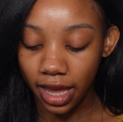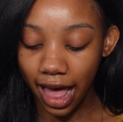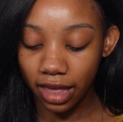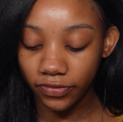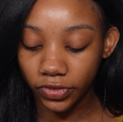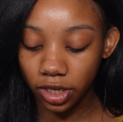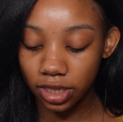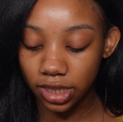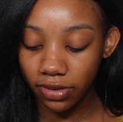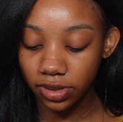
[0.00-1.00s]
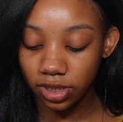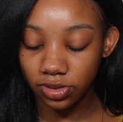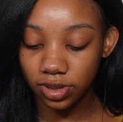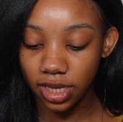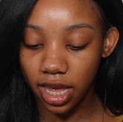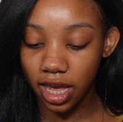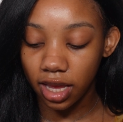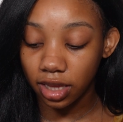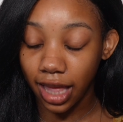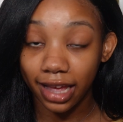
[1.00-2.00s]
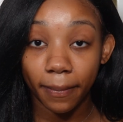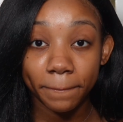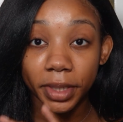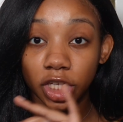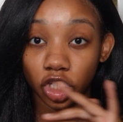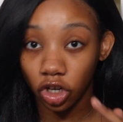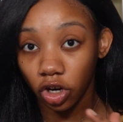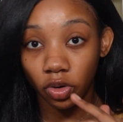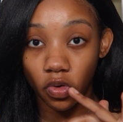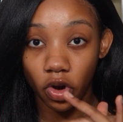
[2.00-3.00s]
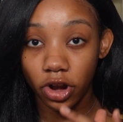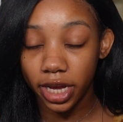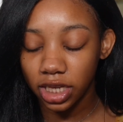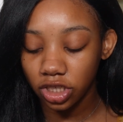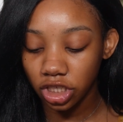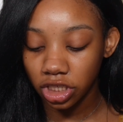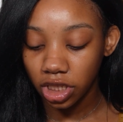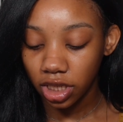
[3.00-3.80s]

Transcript: At first I was using like pure orange